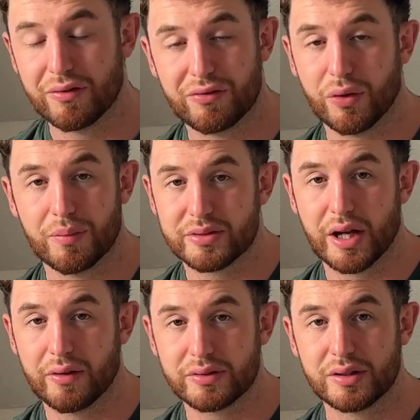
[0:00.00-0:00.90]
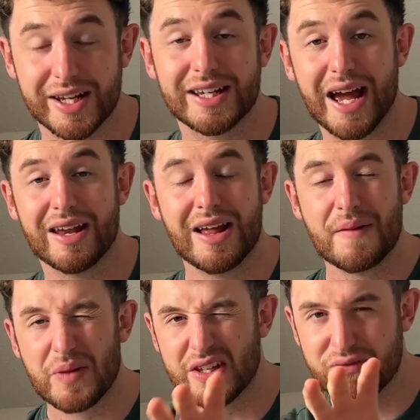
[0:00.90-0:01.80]
for themselves. Again,
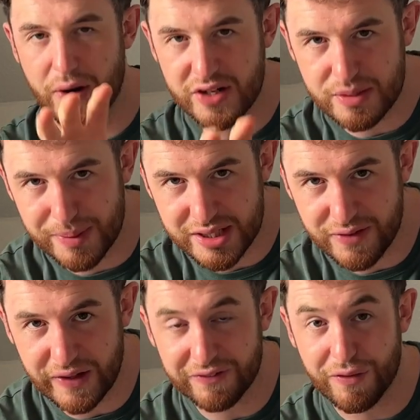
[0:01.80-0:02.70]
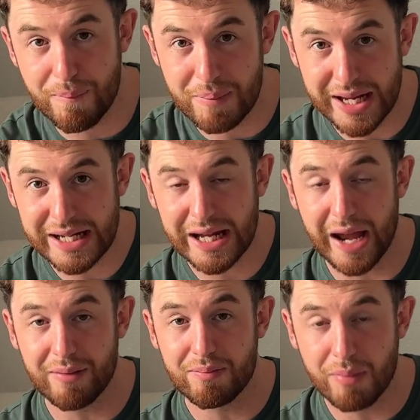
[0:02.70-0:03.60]
it's very specific for me
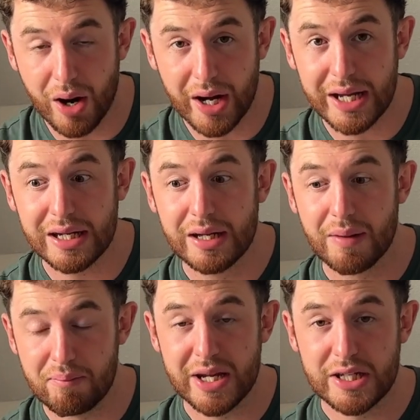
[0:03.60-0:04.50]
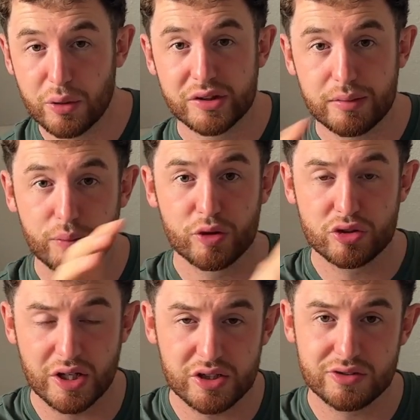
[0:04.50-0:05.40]
and my medial tibial
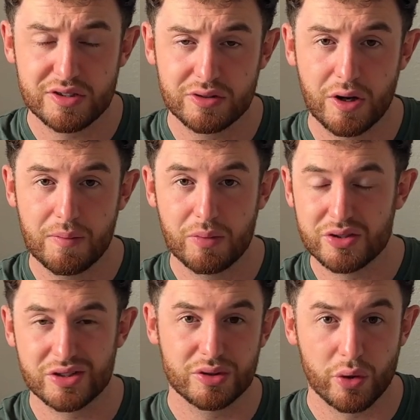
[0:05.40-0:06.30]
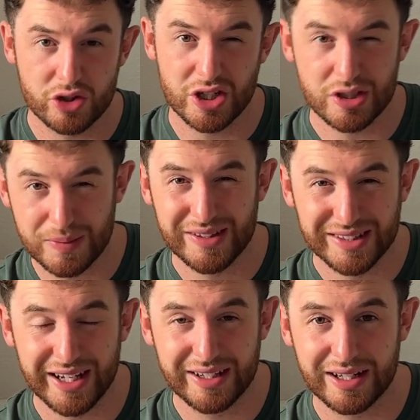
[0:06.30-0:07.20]
stress syndrome, which is not shin splints
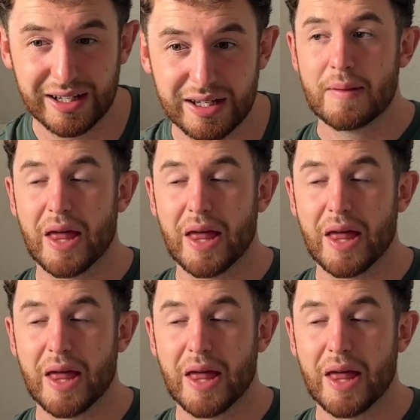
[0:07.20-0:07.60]
technically.